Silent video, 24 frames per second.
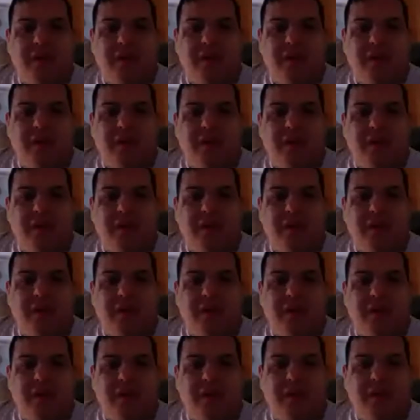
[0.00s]
It
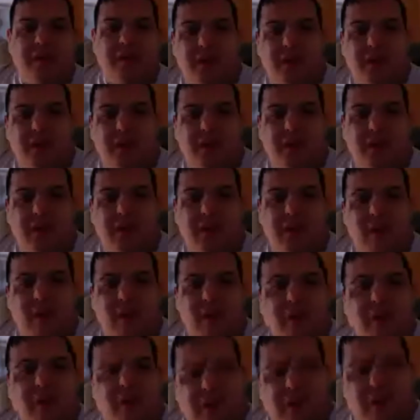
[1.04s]
offers, in
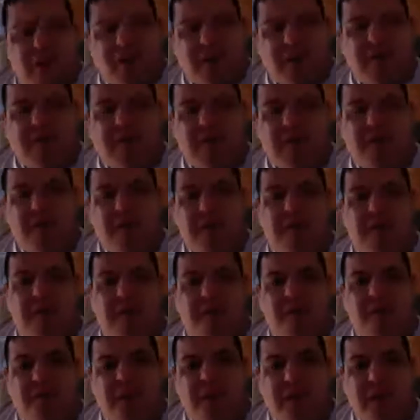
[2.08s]
order to achieve a
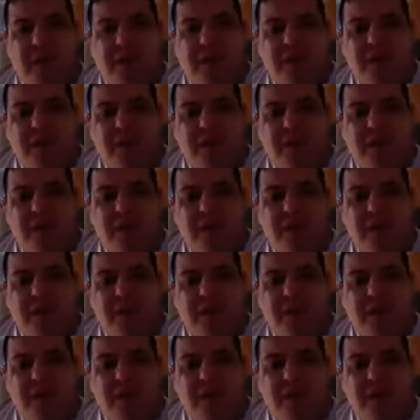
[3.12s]
sense of